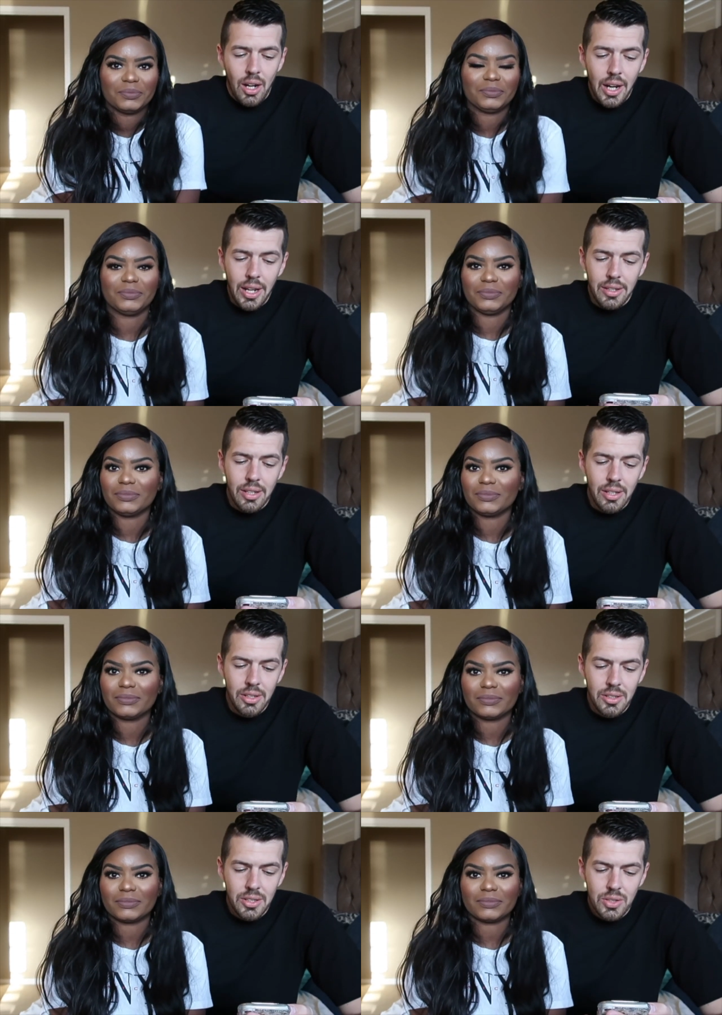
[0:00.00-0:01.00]
Speaker 1: All right,
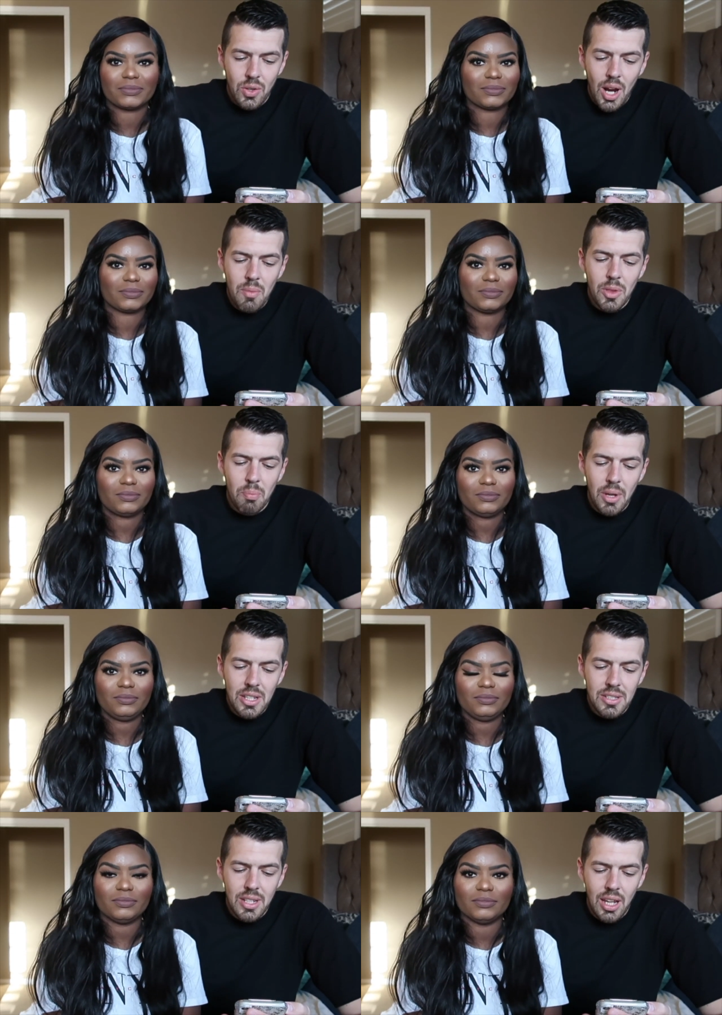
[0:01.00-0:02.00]
describe the
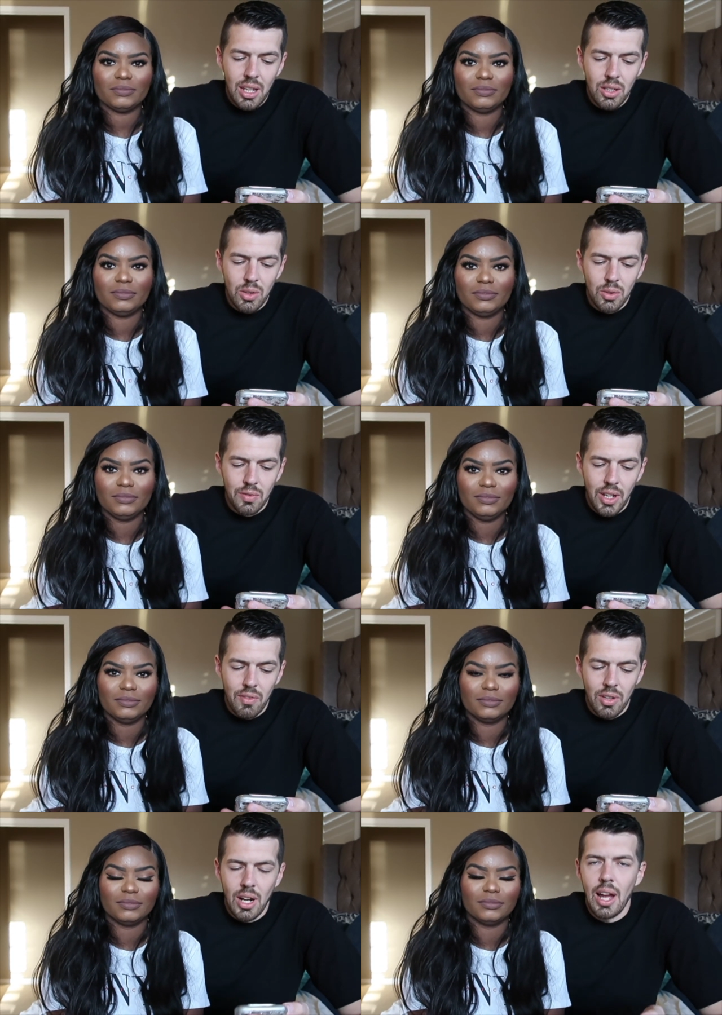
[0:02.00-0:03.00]
best date you've
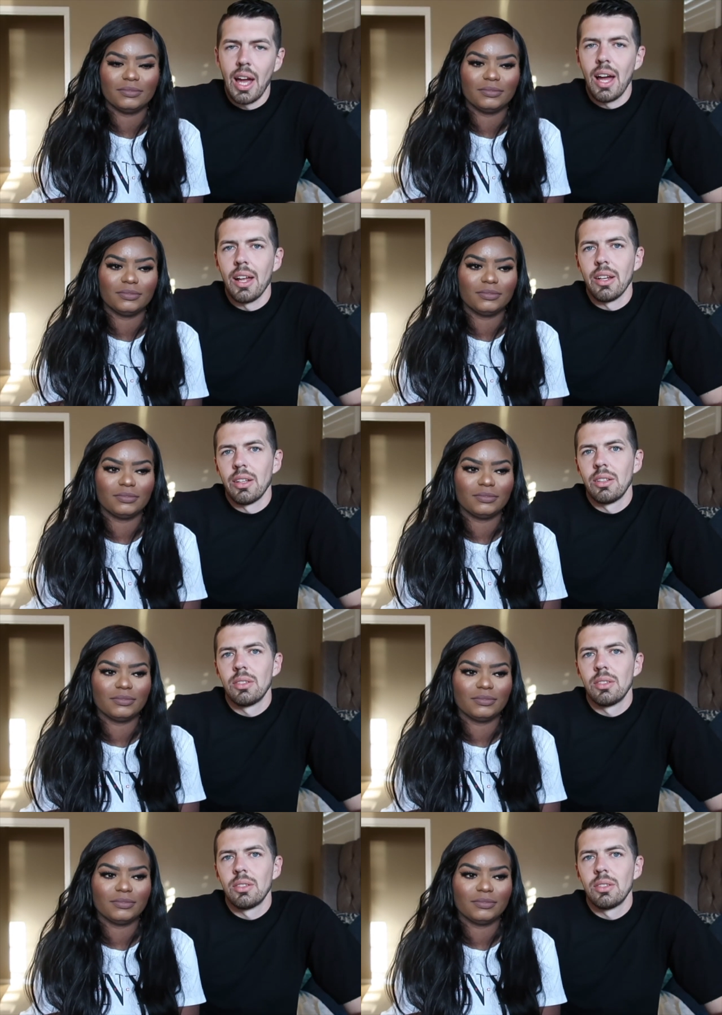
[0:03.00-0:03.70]
ever had.